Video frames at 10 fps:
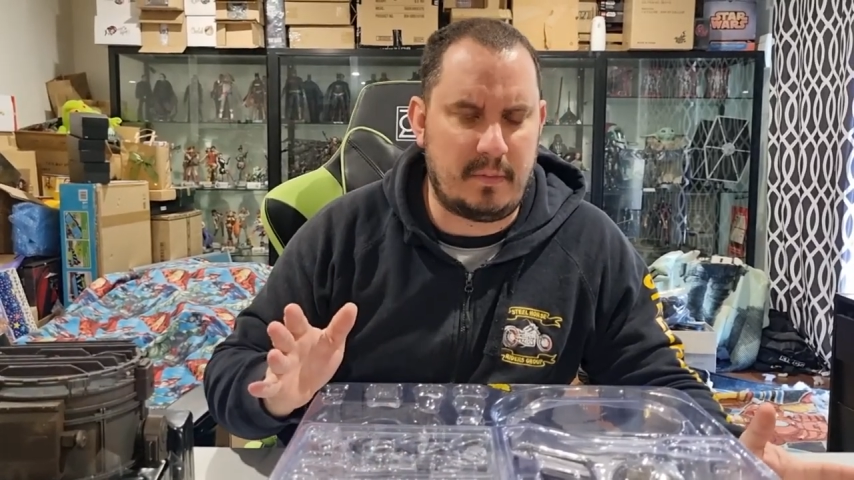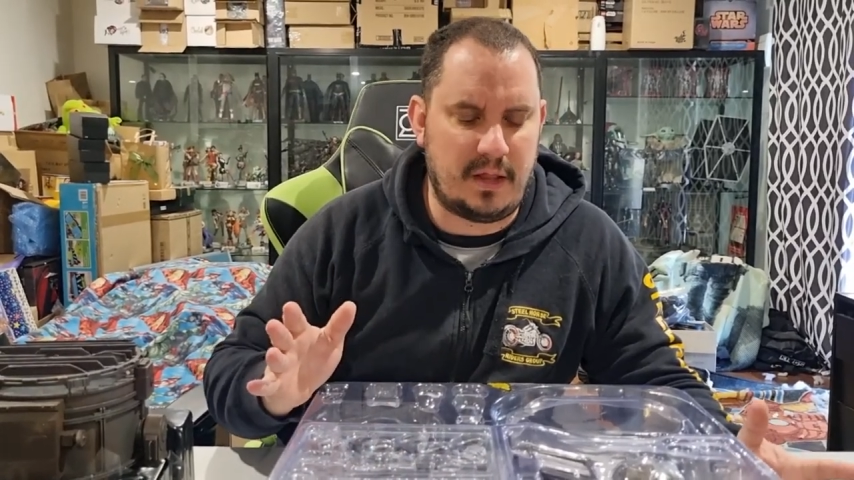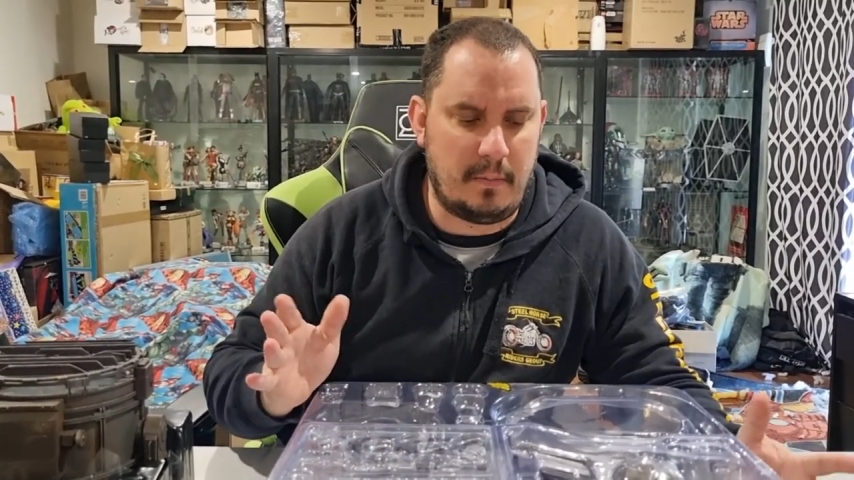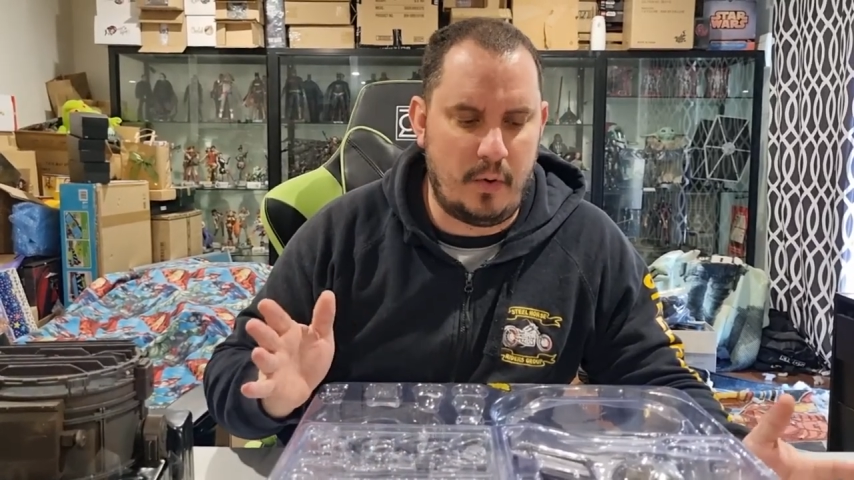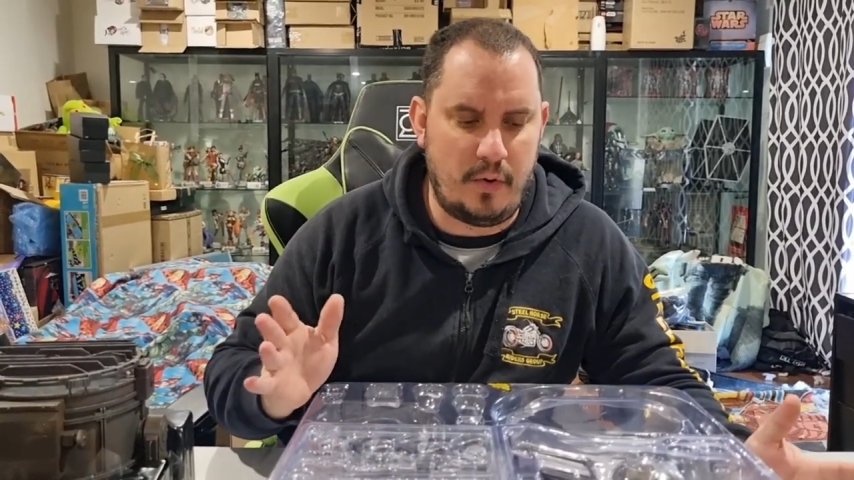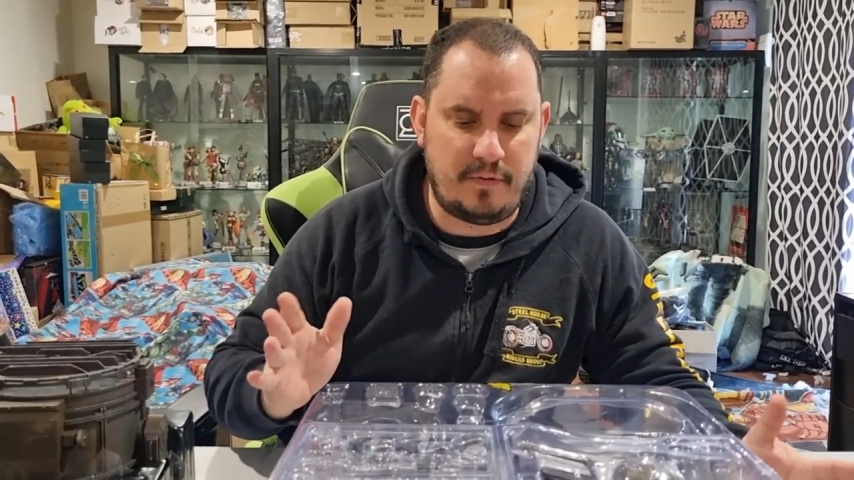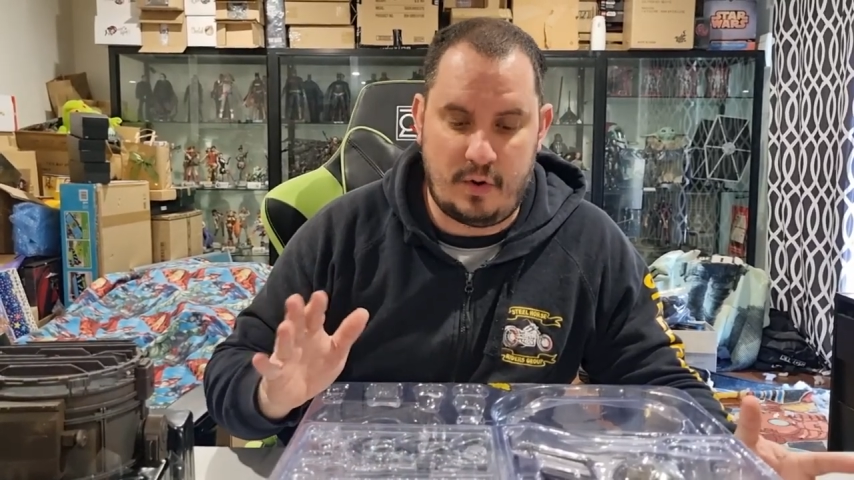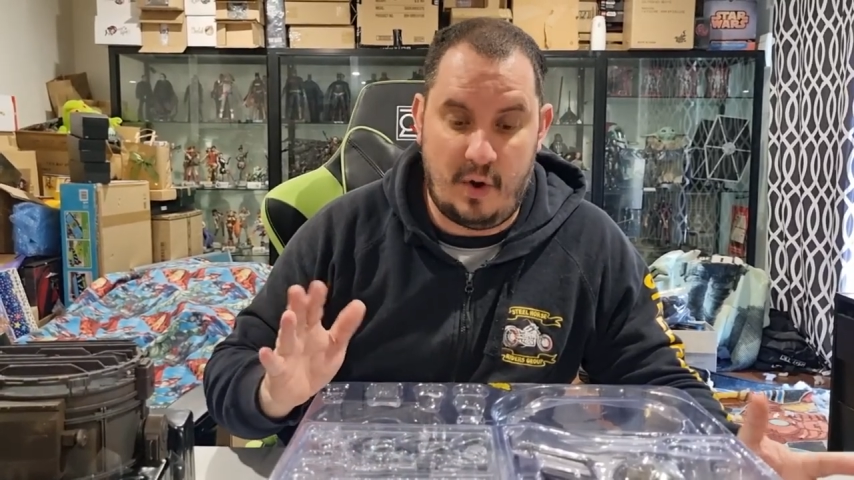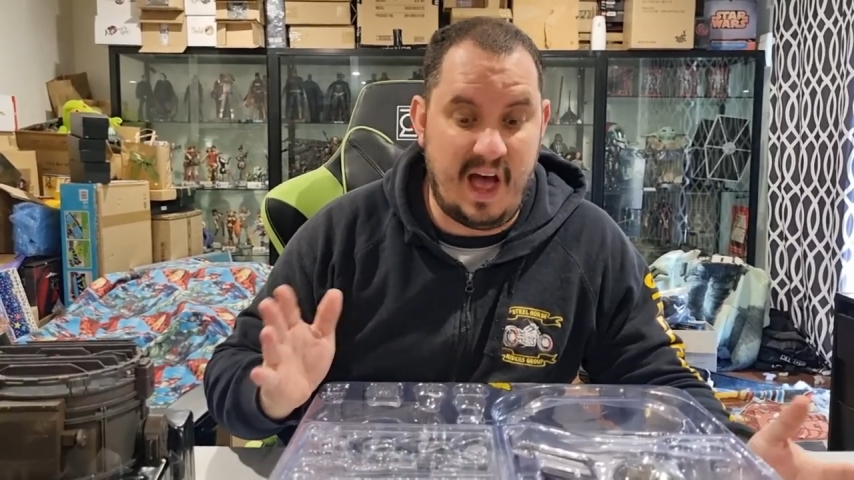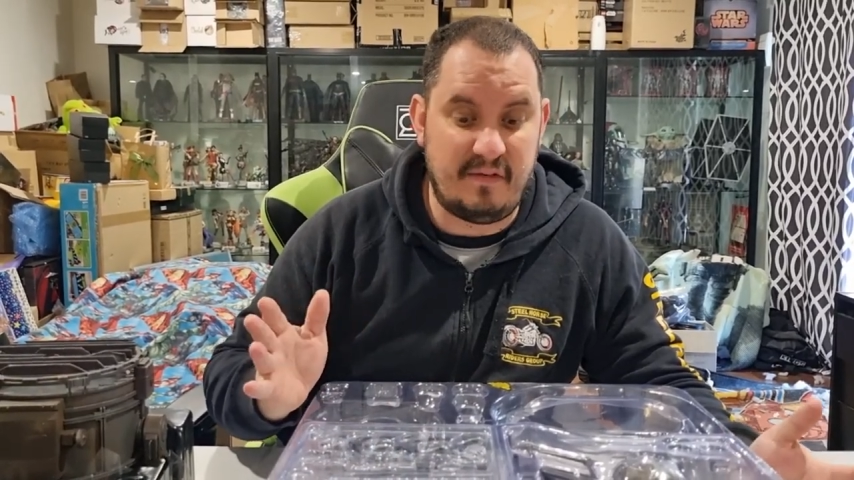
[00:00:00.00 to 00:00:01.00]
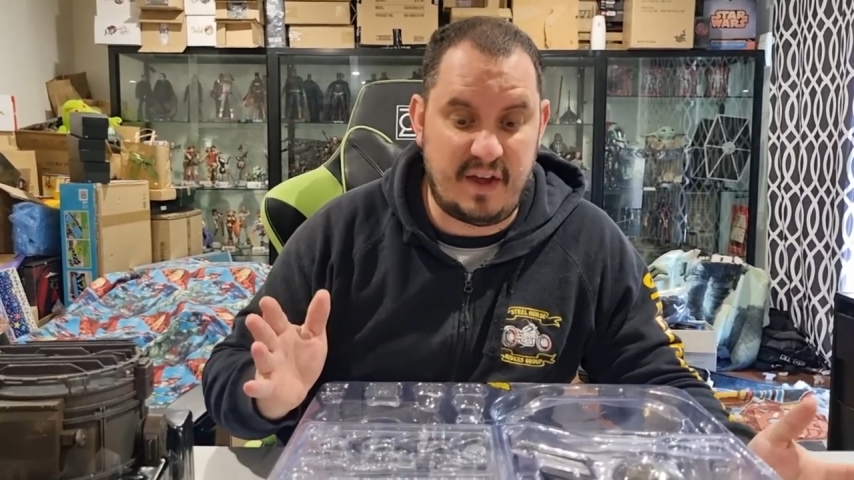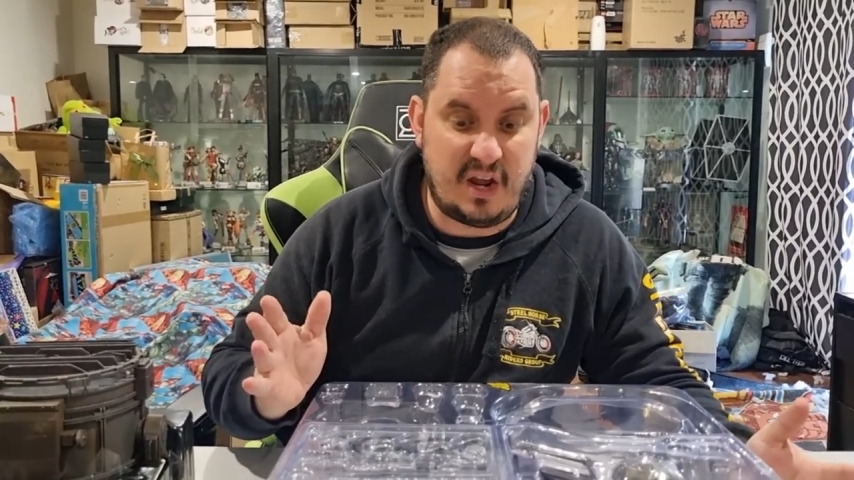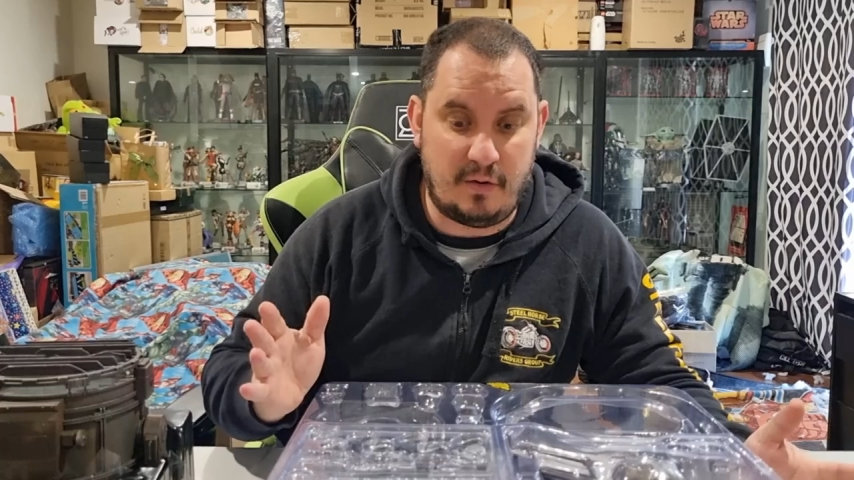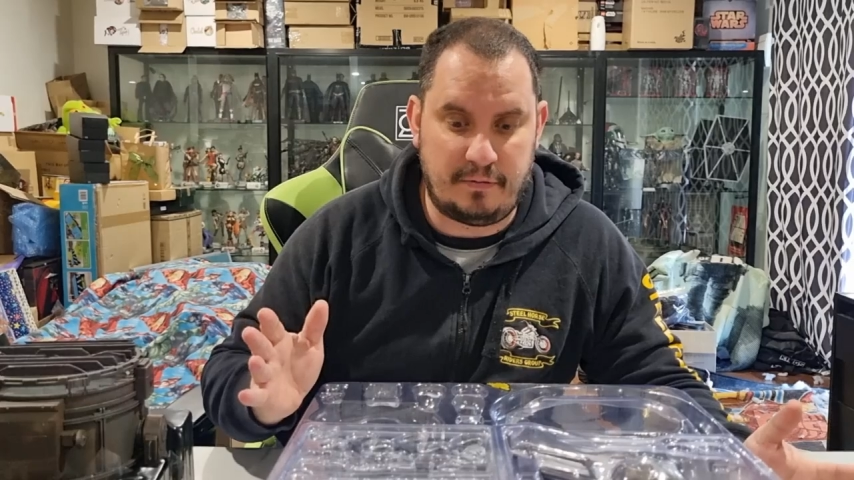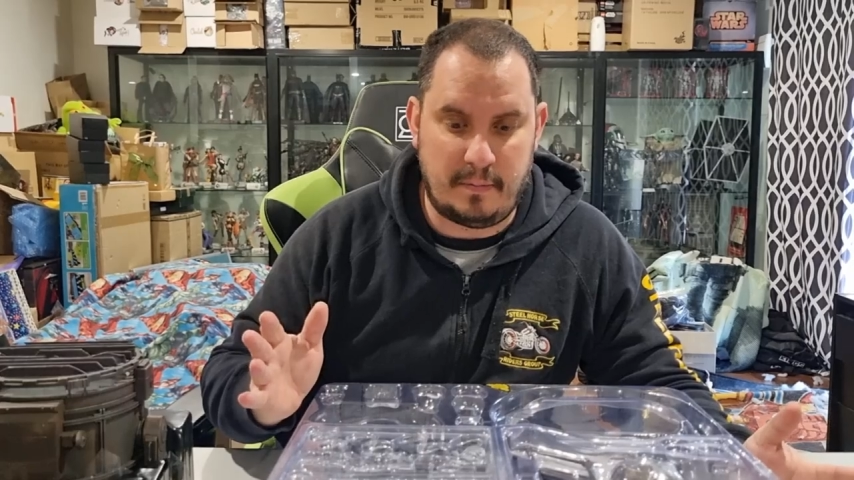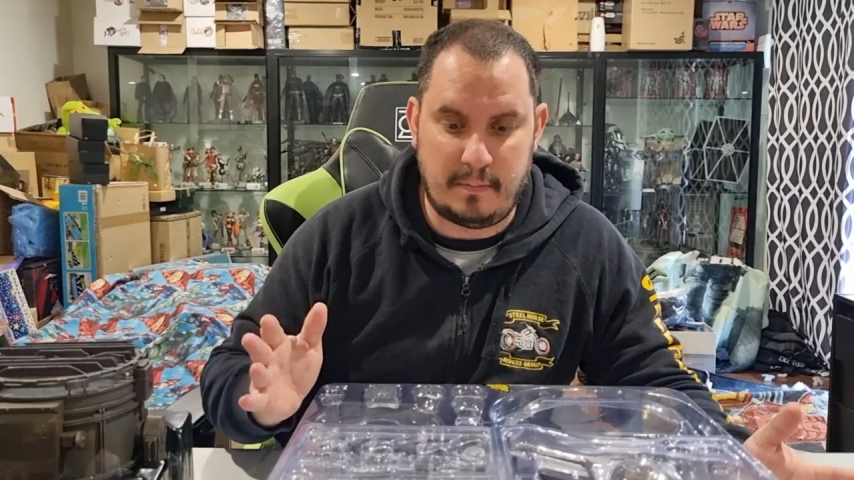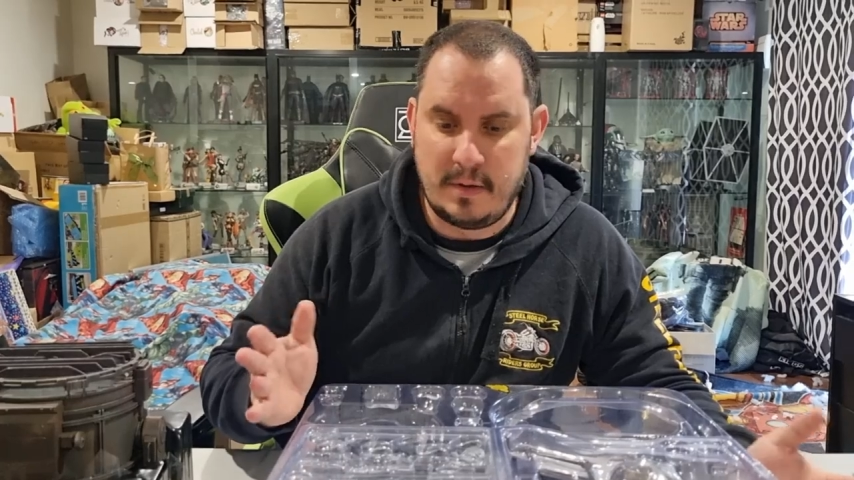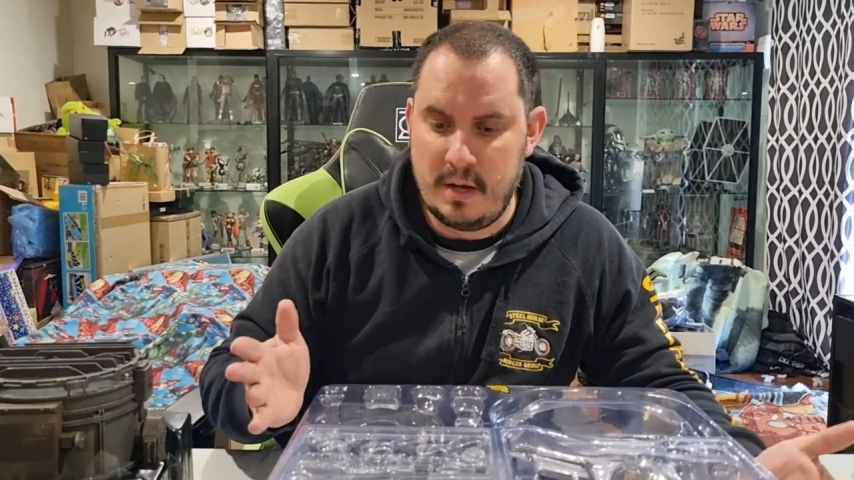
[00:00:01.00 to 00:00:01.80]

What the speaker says: in the movie or have any of them.